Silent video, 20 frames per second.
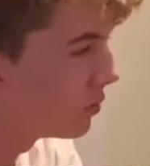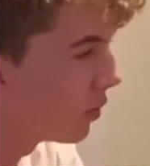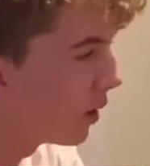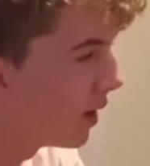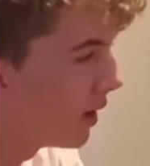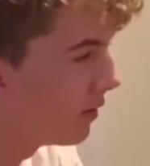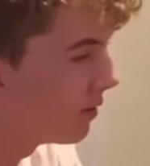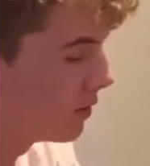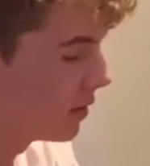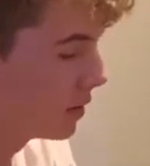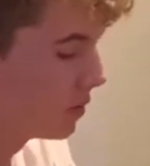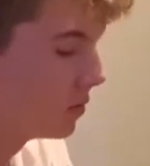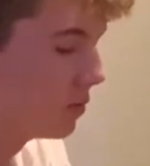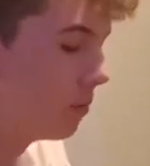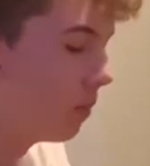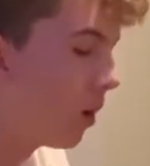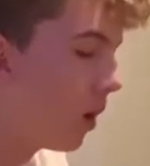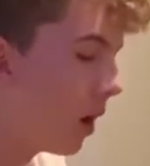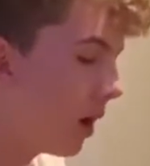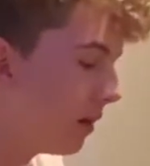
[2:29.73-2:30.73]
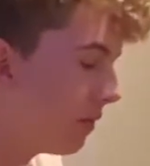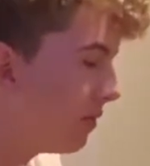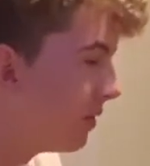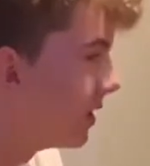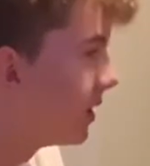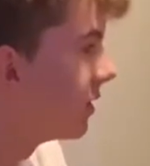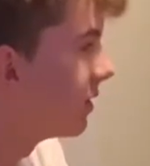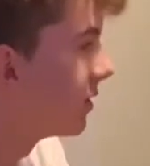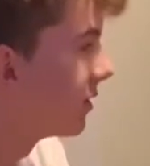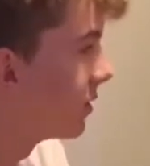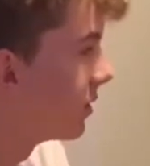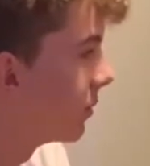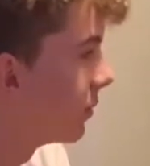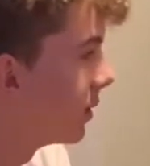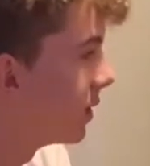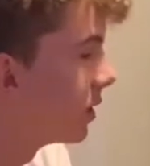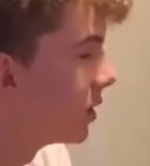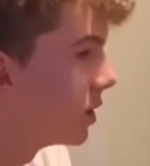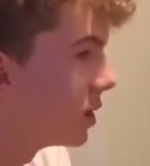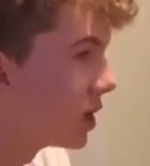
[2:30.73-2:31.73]
where if there's minor things that we
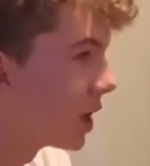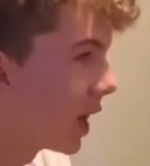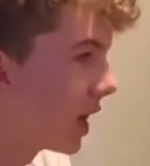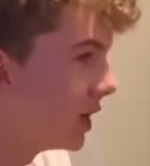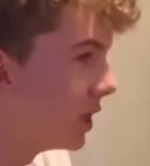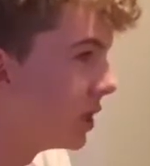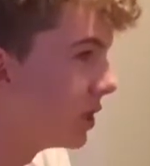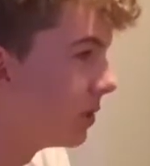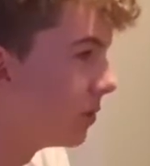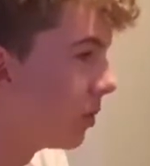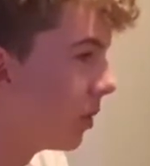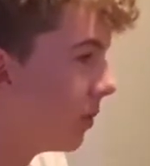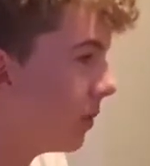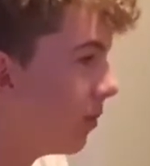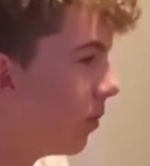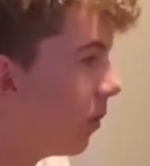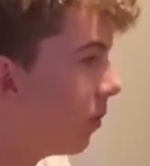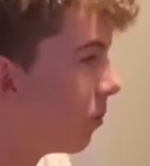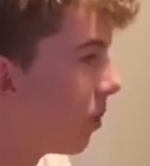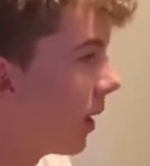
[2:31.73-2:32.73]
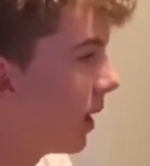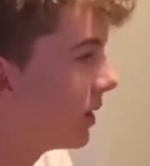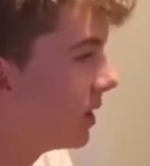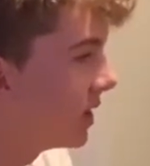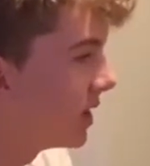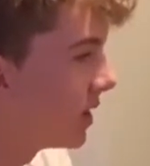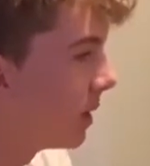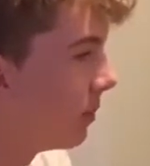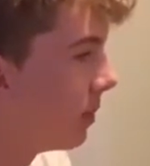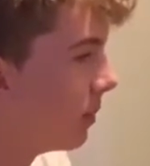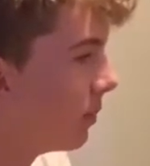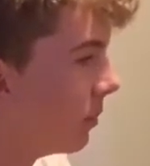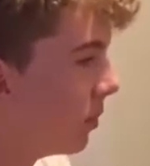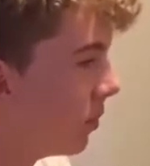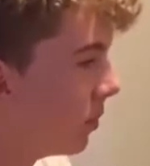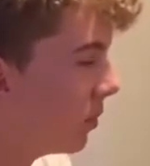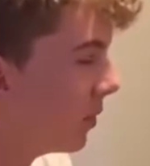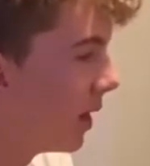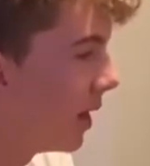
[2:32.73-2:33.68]
could have changed and probably practiced a bit more,